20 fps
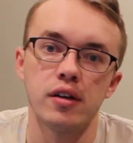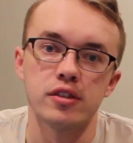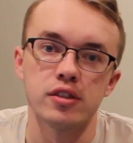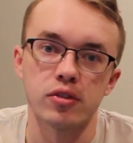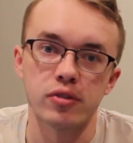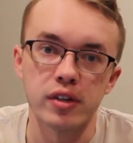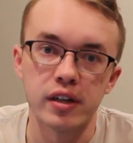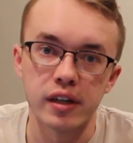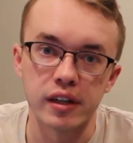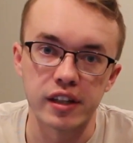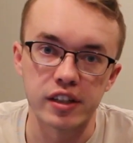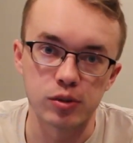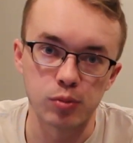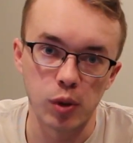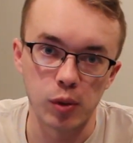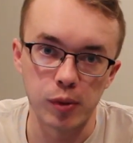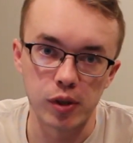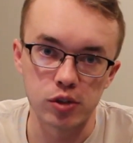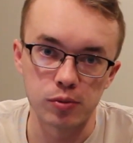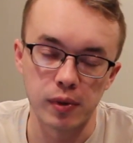So yeah, that's
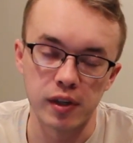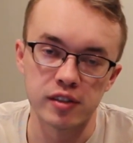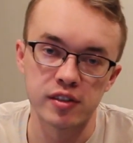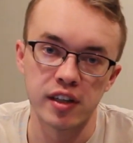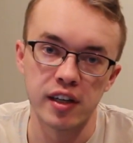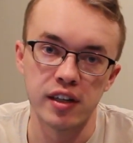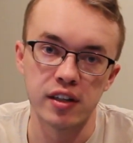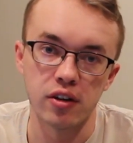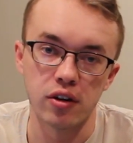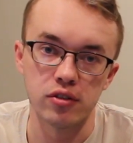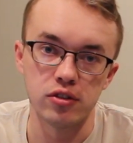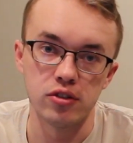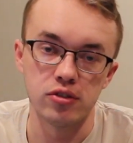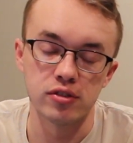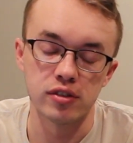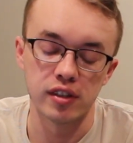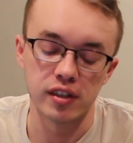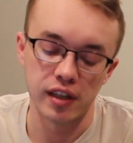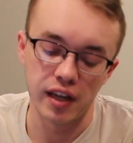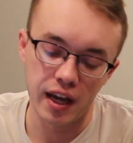pretty much my take on
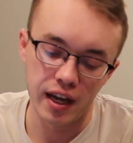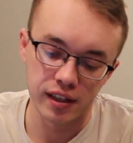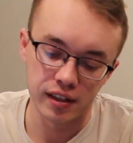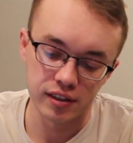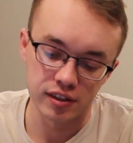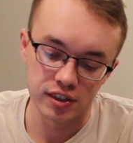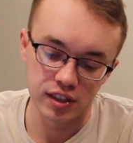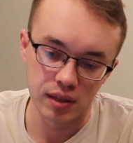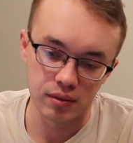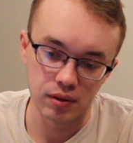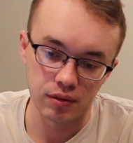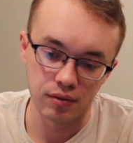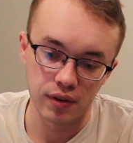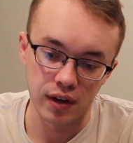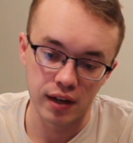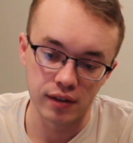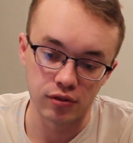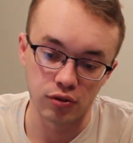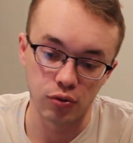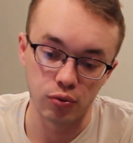using the Canon
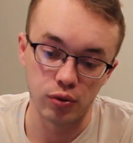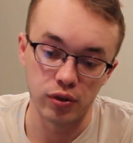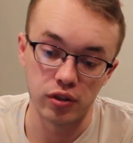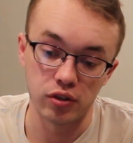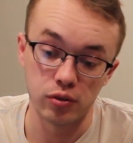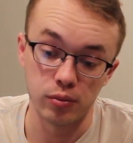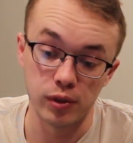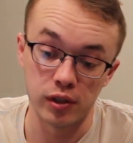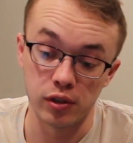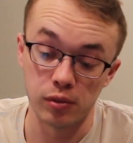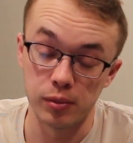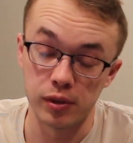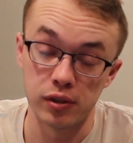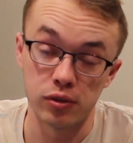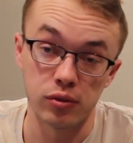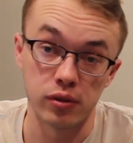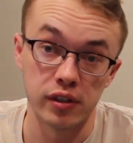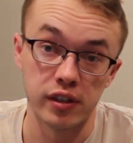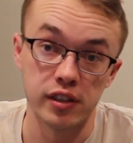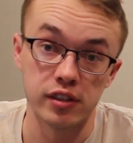seventy-five to three hundred
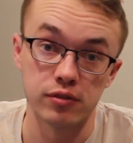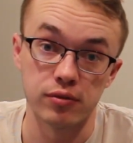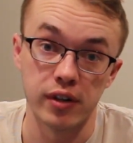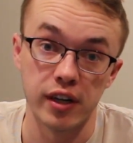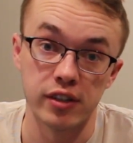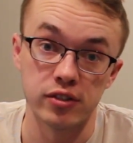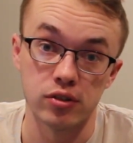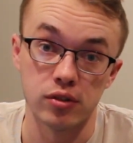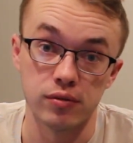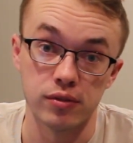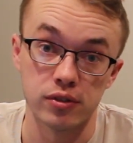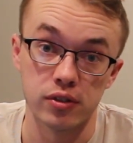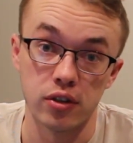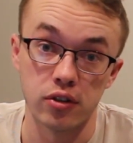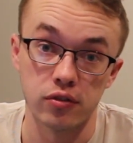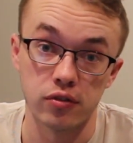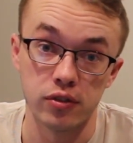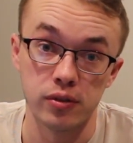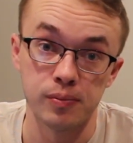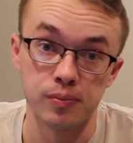millimeter lens for
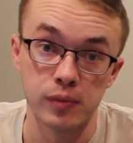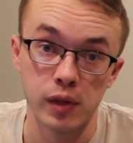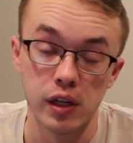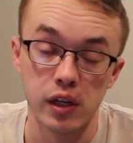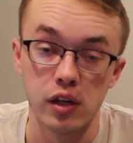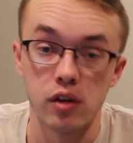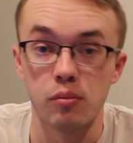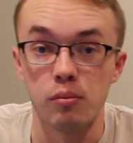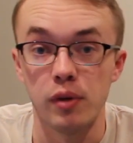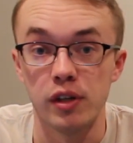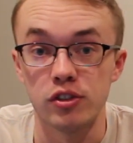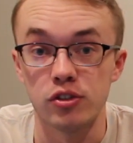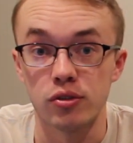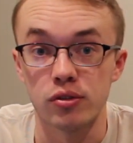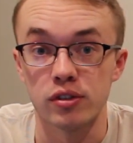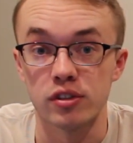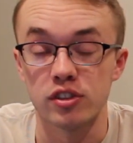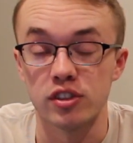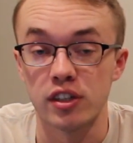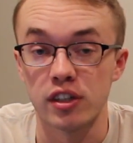astrophotography. Be
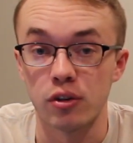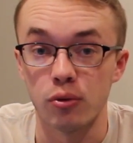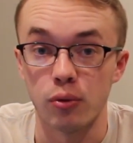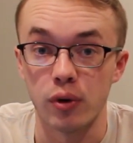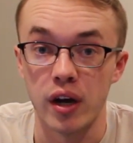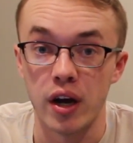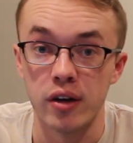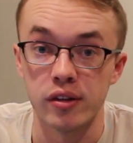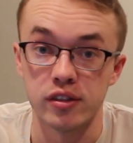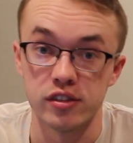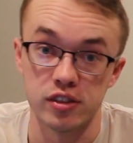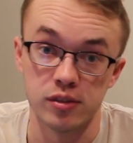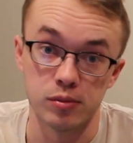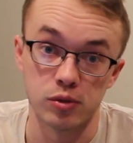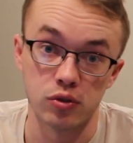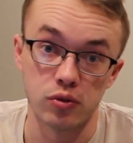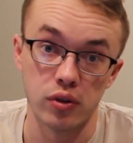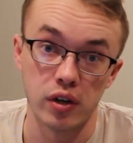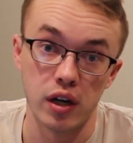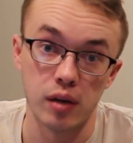sure to stick around and
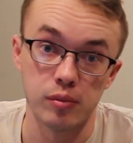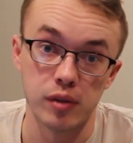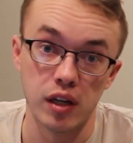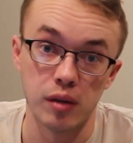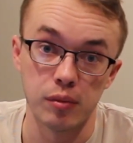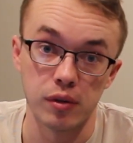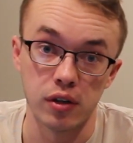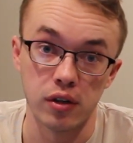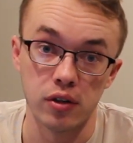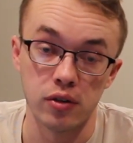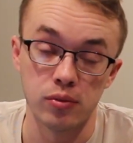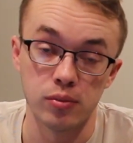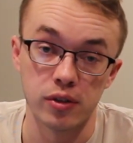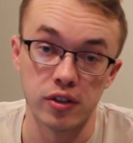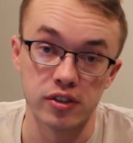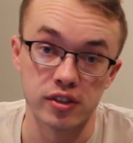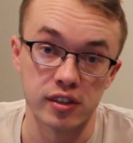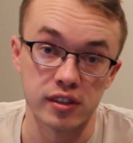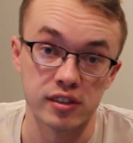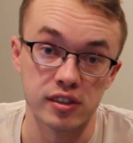subscribe down below
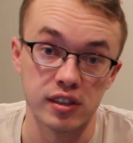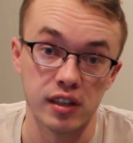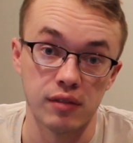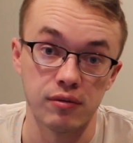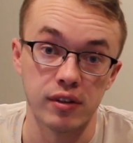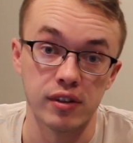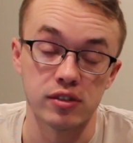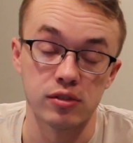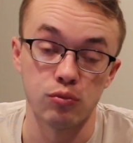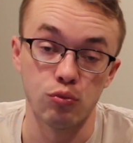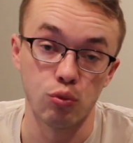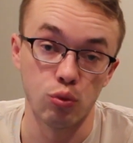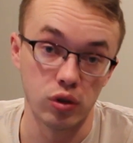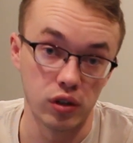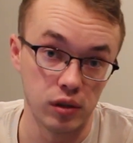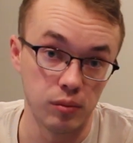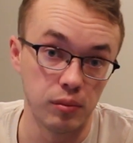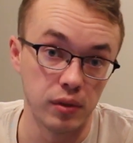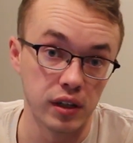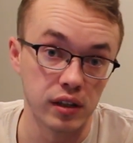because, like I said, I've got some
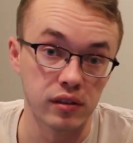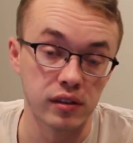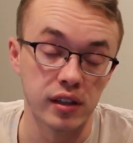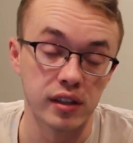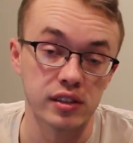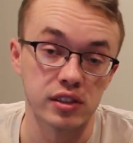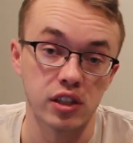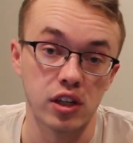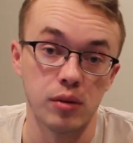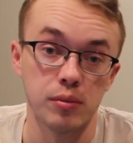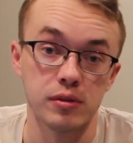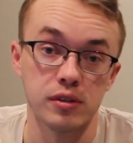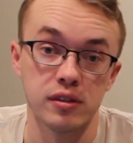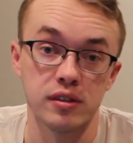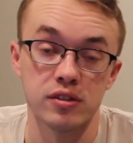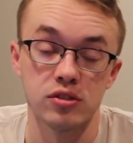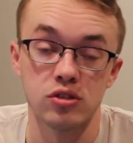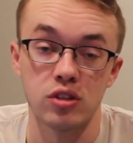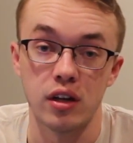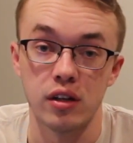really big things coming to
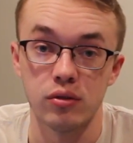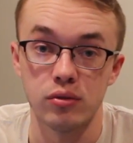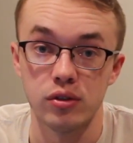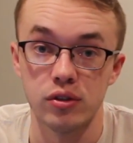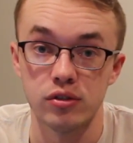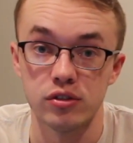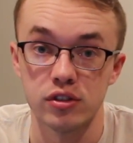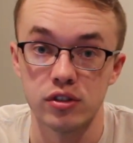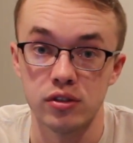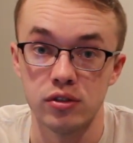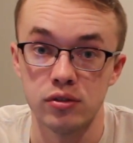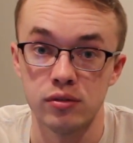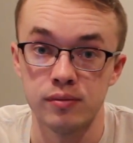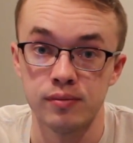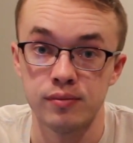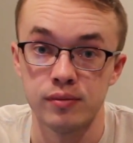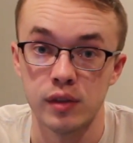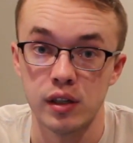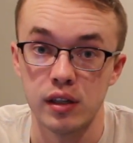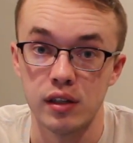this channel here soon.
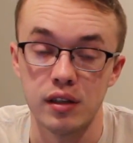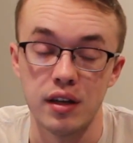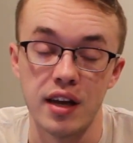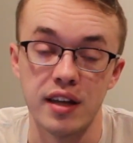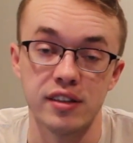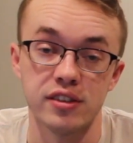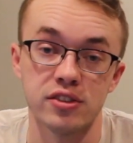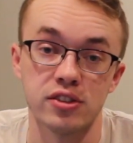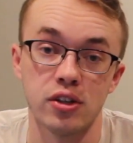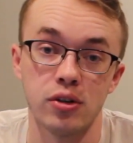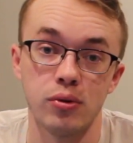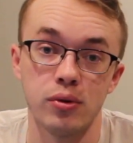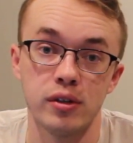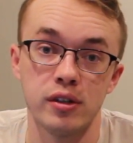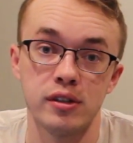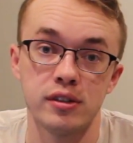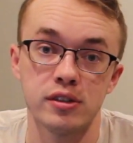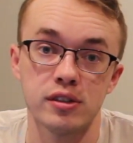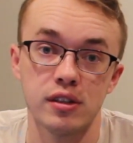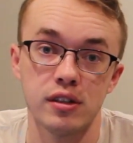And as
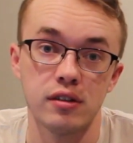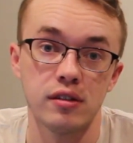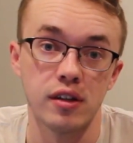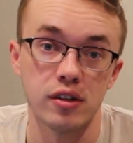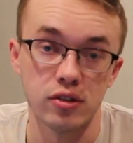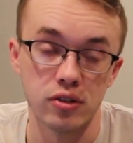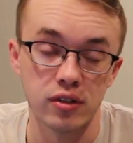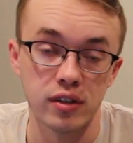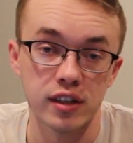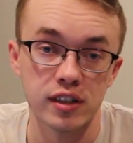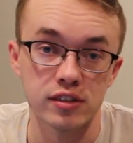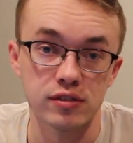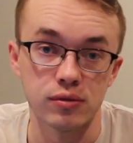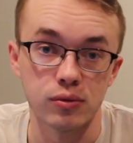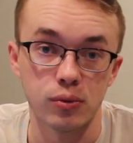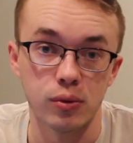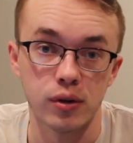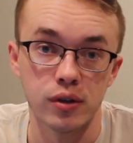always, thank you guys for